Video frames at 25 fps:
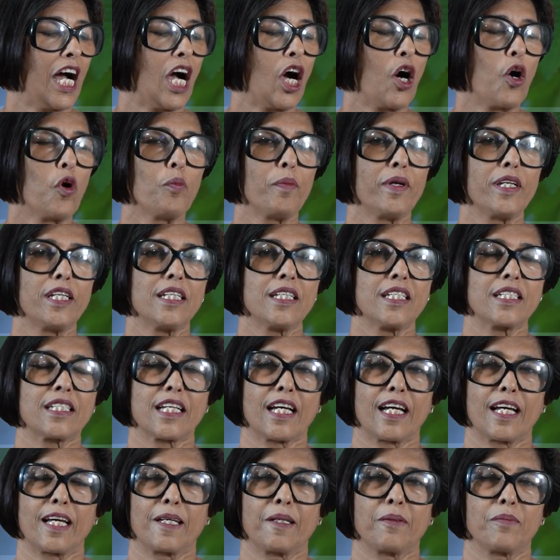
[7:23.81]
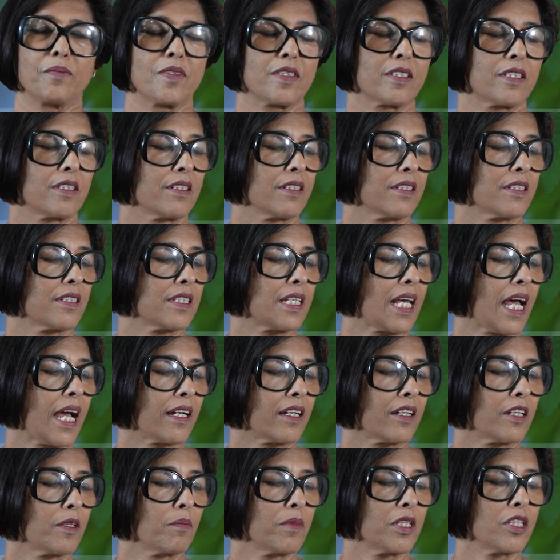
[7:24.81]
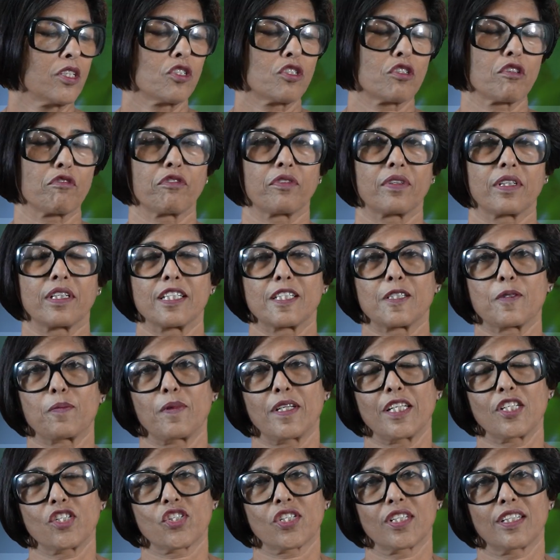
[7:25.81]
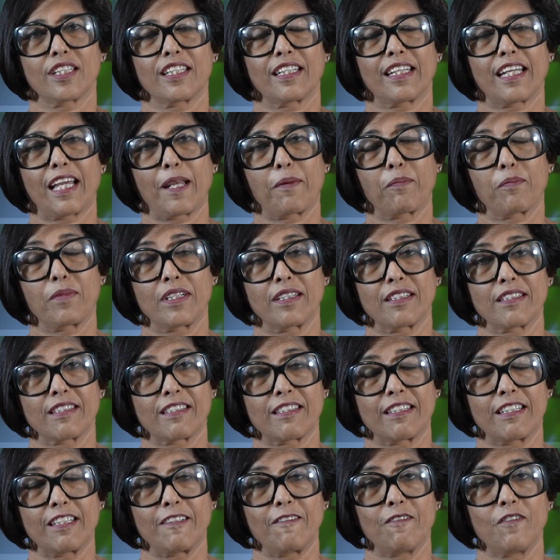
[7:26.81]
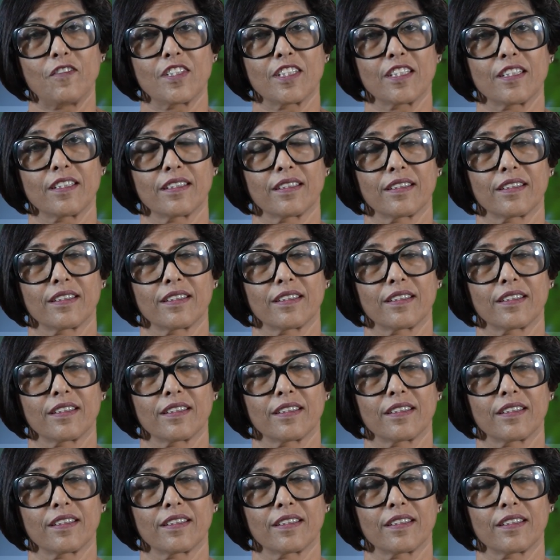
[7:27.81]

How many times the sacrament of Chrismation can be received?